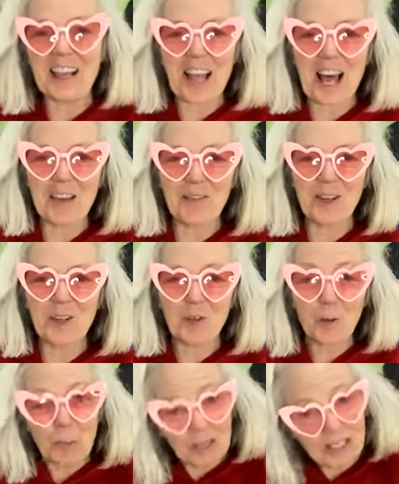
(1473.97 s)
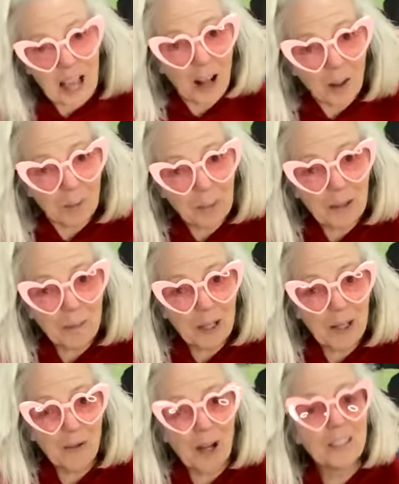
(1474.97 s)
live in a group, it's helping
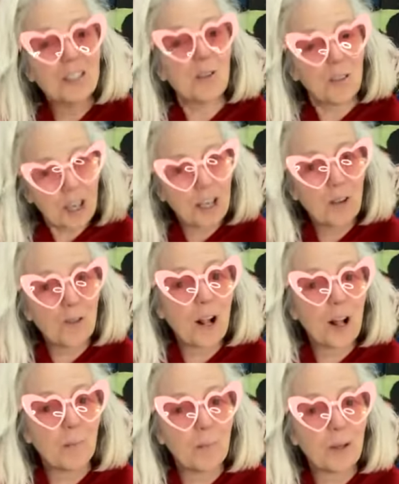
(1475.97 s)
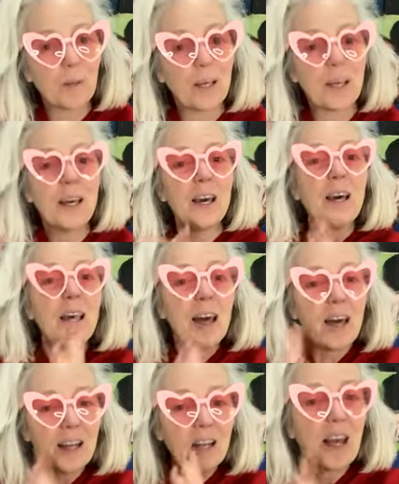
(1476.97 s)
me, right? So thank you for helping me.
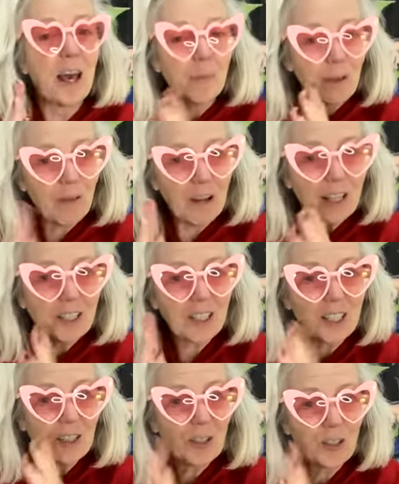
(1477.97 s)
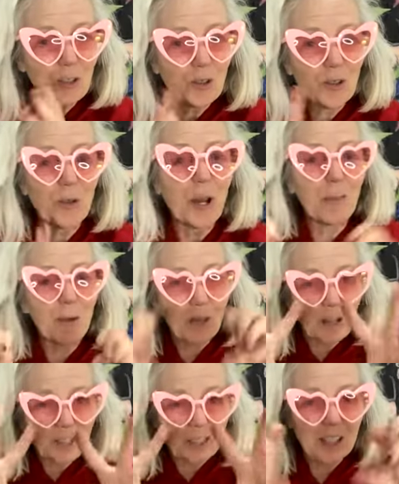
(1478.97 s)
And happy Valentine's to you. Happy
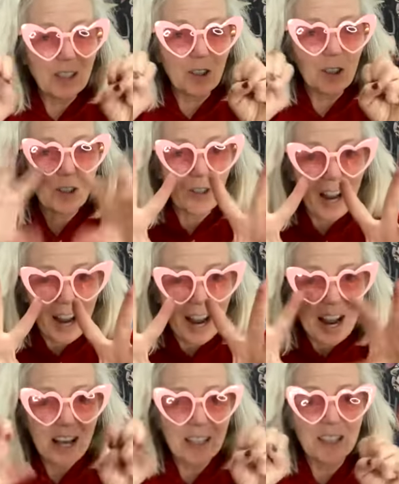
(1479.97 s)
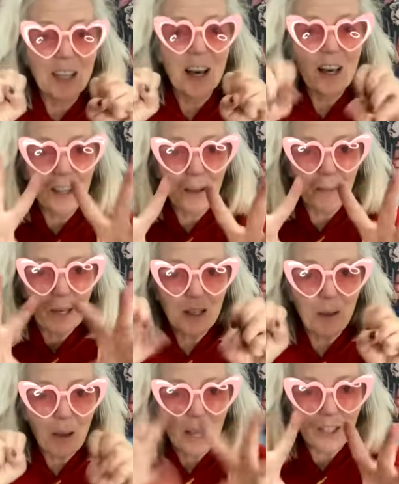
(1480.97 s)
Valentine's to your hands that make
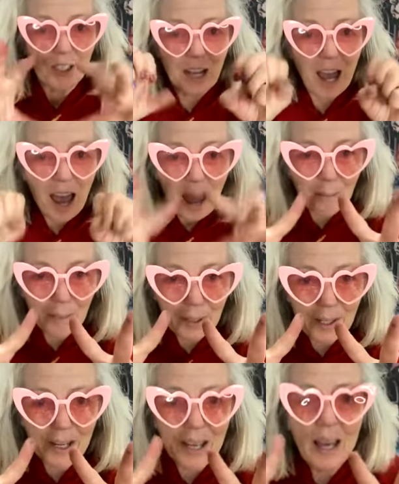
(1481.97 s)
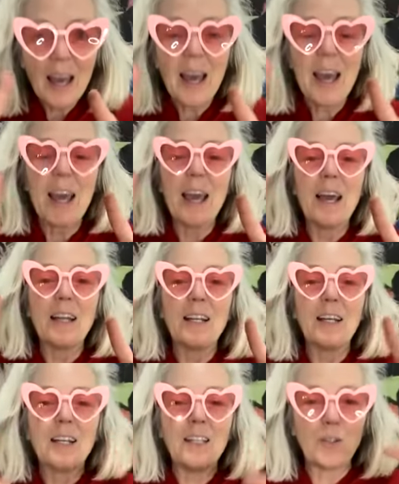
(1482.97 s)
the magic happen,
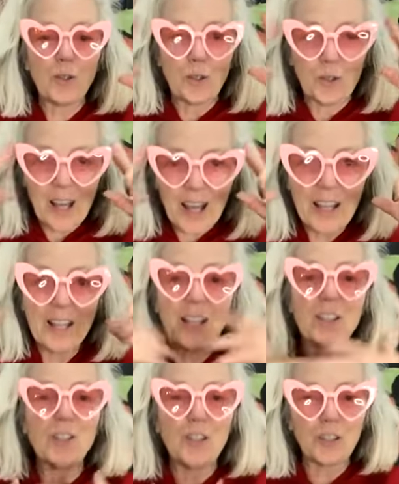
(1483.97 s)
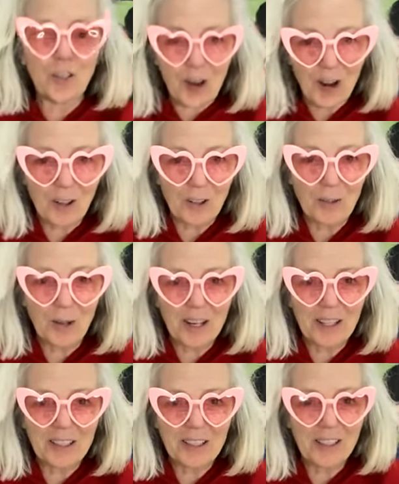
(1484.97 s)
and to your head and to your heart,
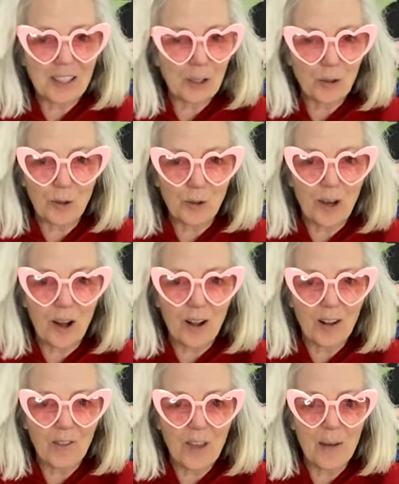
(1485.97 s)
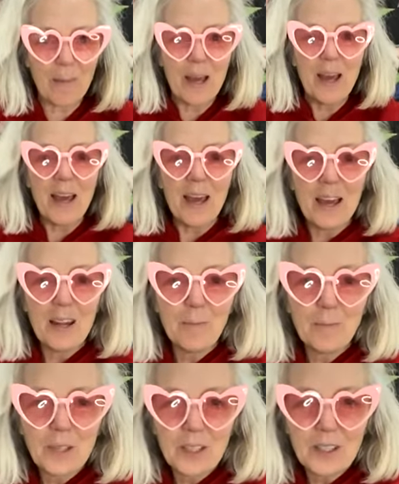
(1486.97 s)
right? Stay true to all of them.
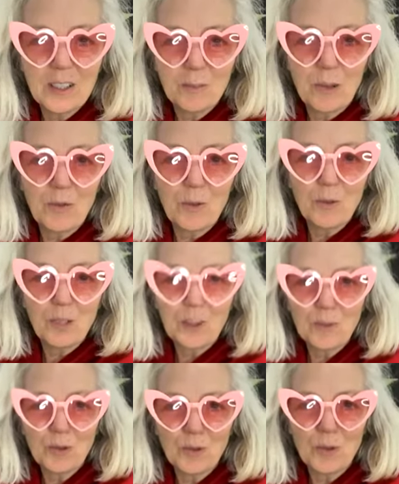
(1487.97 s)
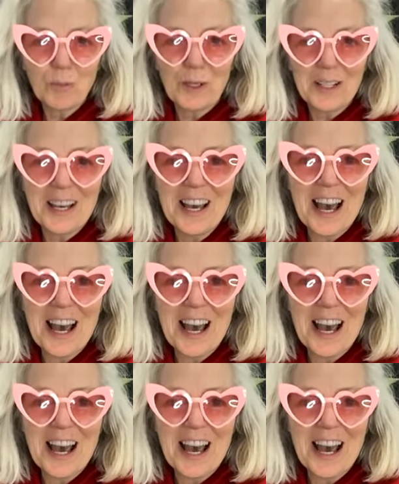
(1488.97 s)
And look at this, my phone keeps drooping.